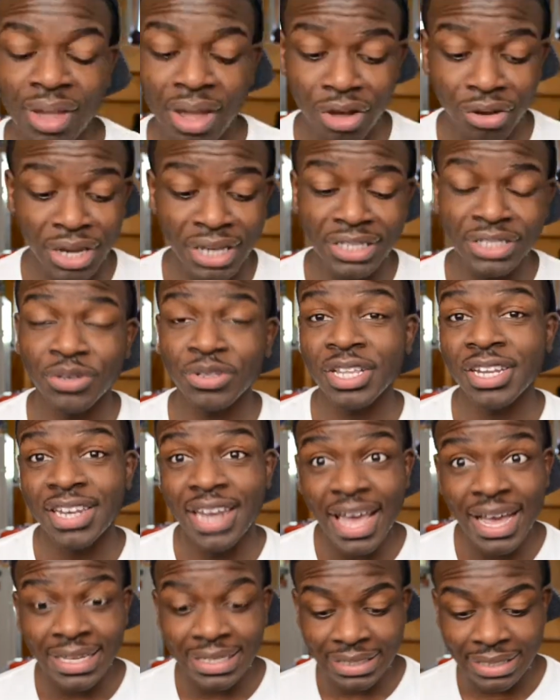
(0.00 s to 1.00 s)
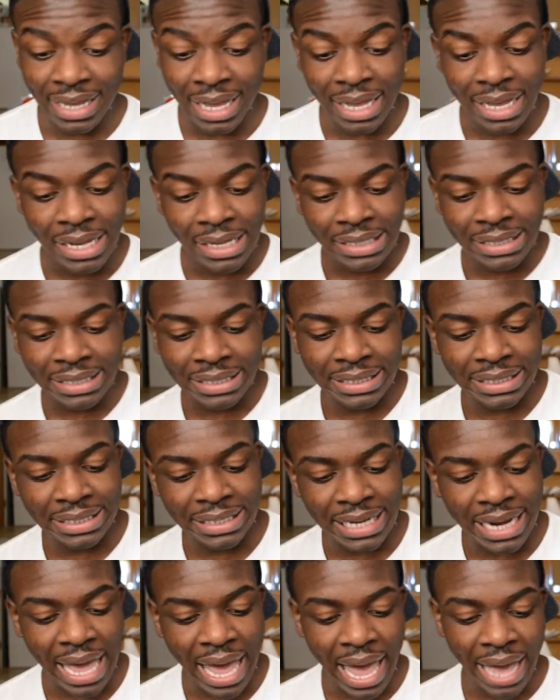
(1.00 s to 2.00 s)
Okay, so the next
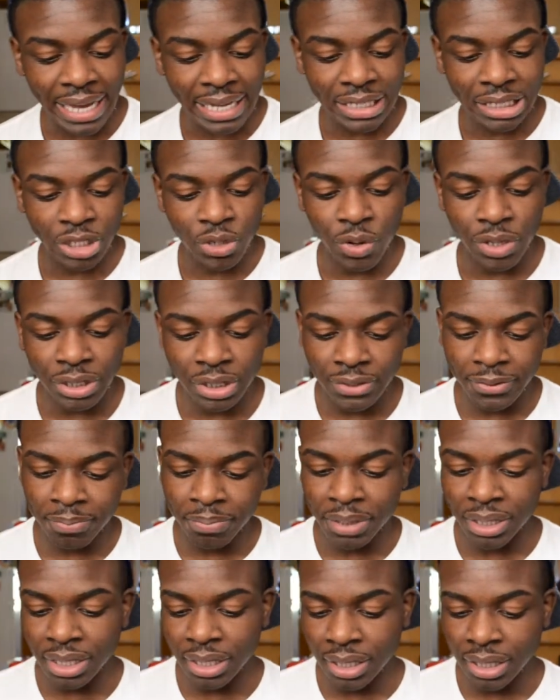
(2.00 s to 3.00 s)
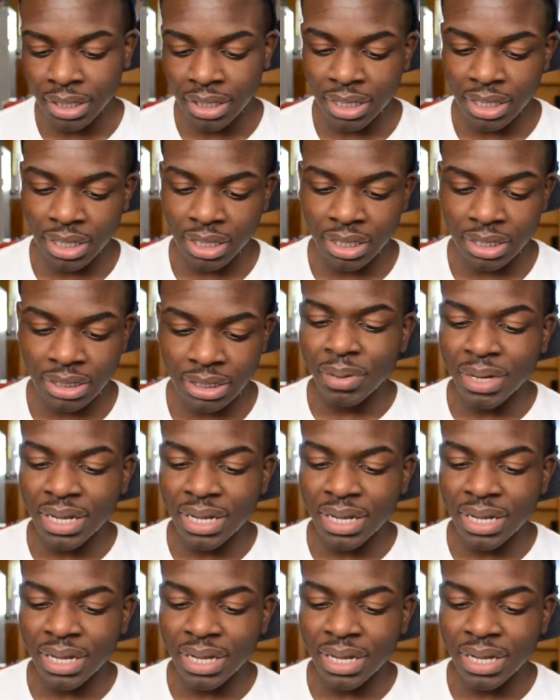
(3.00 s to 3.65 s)
snack is going to be this